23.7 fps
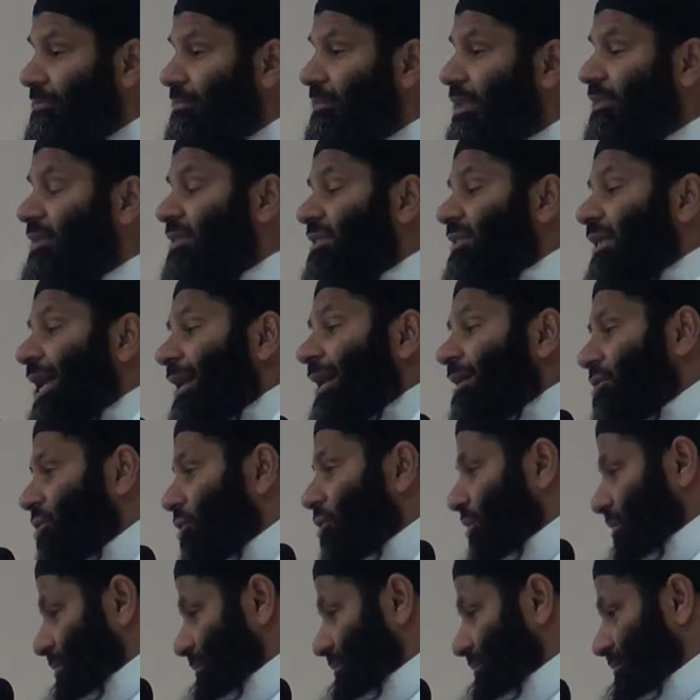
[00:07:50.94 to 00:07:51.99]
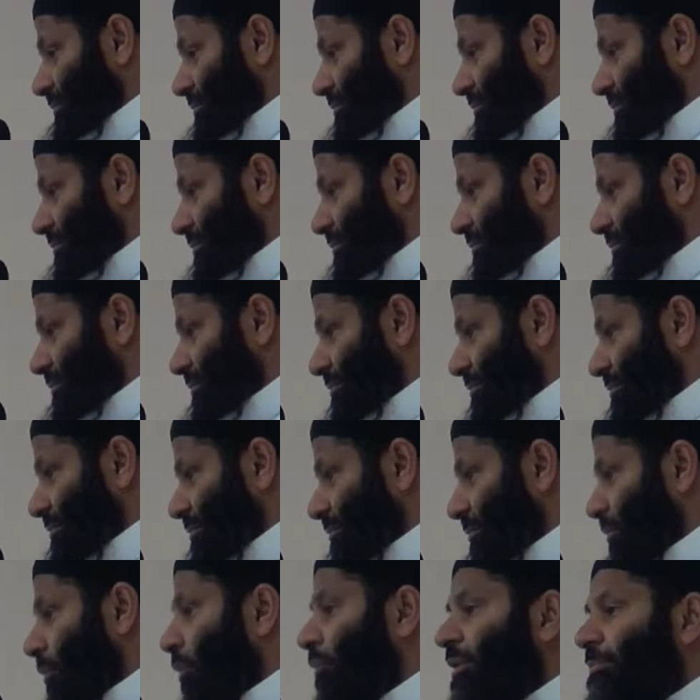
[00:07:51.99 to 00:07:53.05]
Now this action,
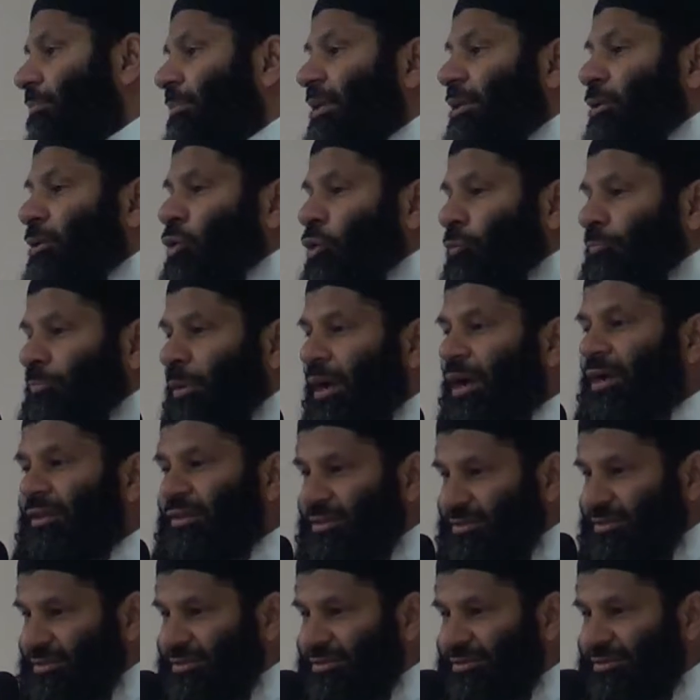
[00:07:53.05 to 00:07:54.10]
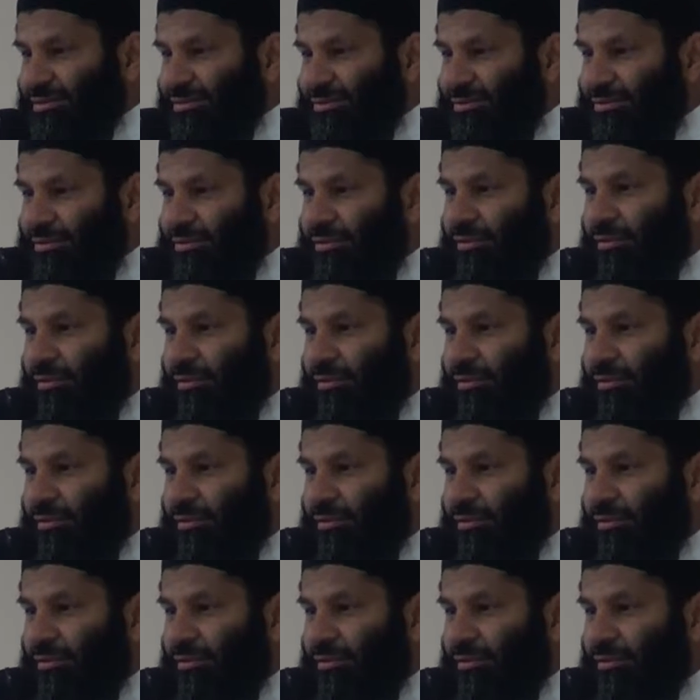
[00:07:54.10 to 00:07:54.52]
though they're being good by this,